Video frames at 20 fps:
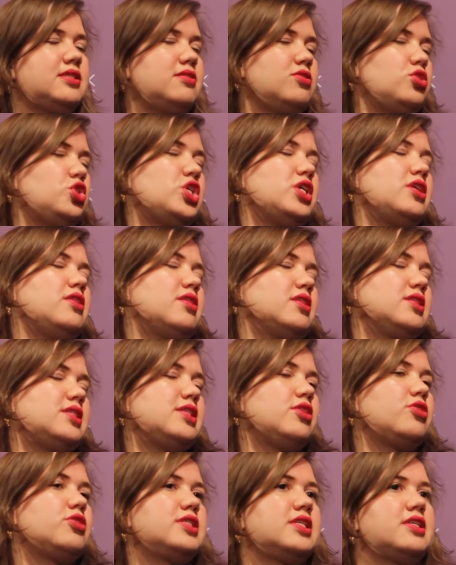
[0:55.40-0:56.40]
she
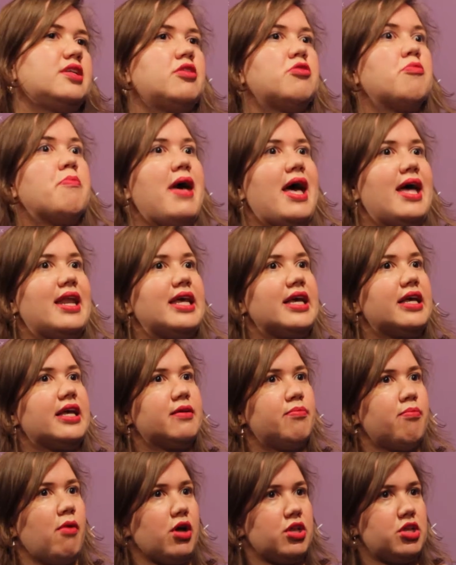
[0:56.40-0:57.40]
considers it a
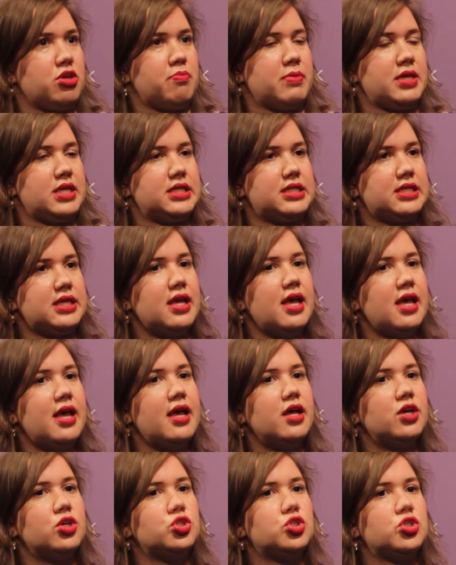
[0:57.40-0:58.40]
nomadic monument.
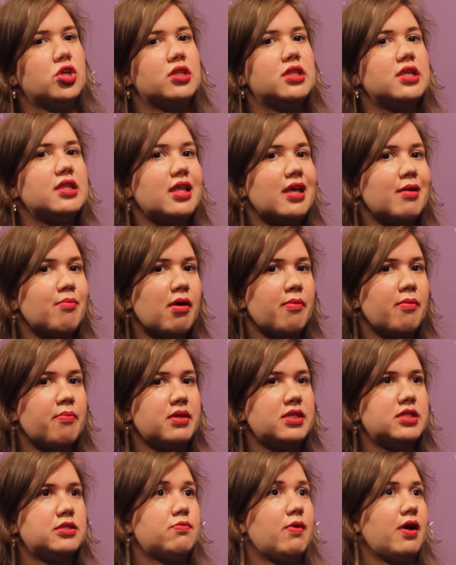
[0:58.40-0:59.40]
nema
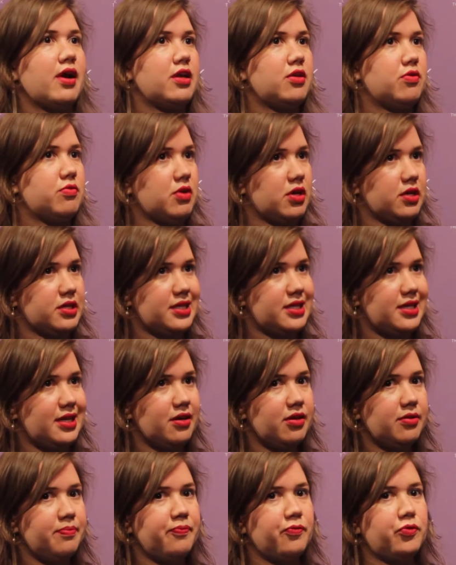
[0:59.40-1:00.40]
means "Why are you not
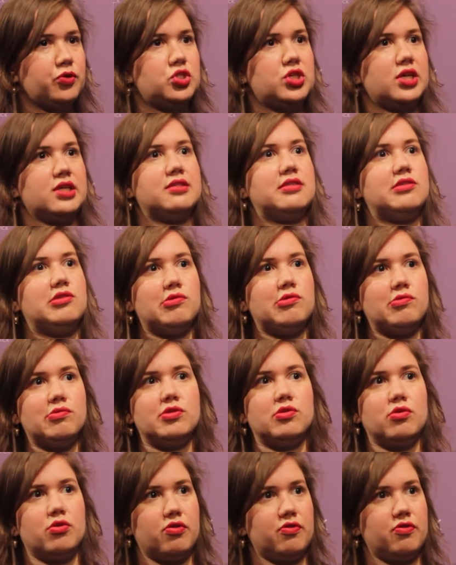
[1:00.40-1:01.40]
here?", which has two sort